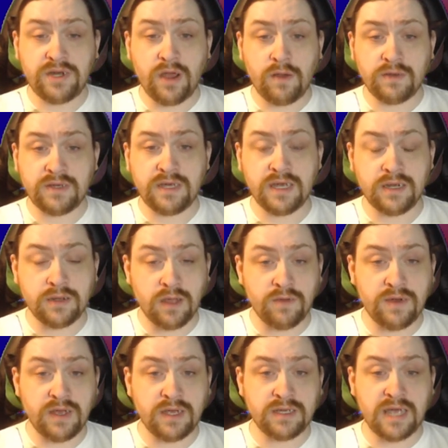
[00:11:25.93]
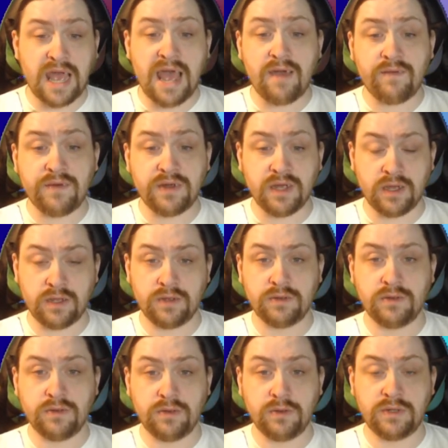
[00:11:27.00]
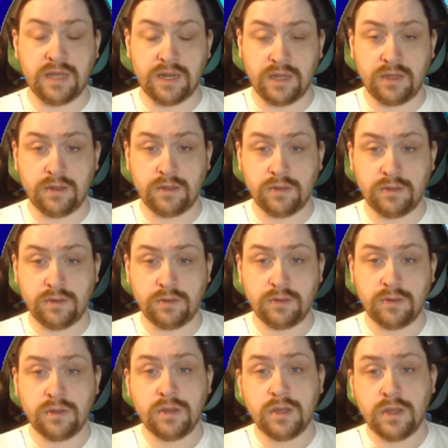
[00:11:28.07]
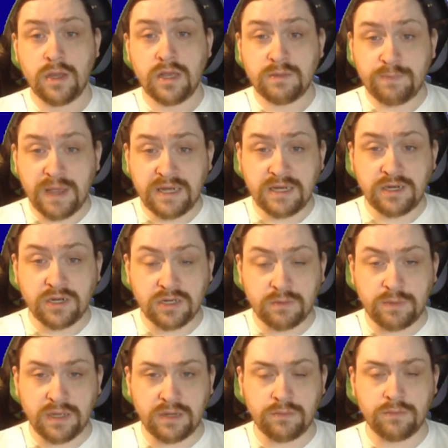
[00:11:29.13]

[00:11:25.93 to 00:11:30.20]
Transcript: I've seen of his after Utena has basically just been